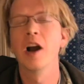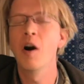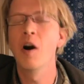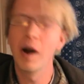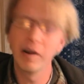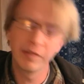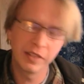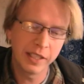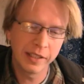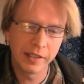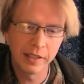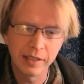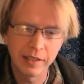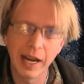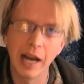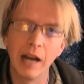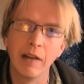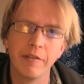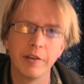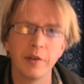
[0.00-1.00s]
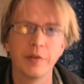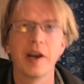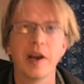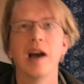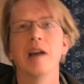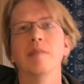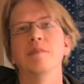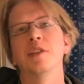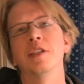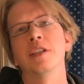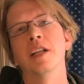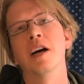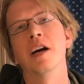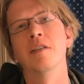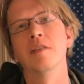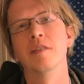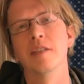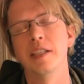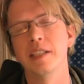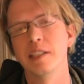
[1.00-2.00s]
oh, I've seen this guy a few times, you
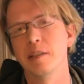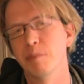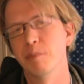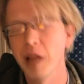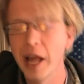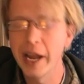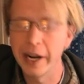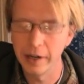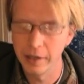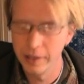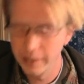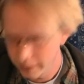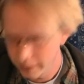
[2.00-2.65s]
know? He's a player.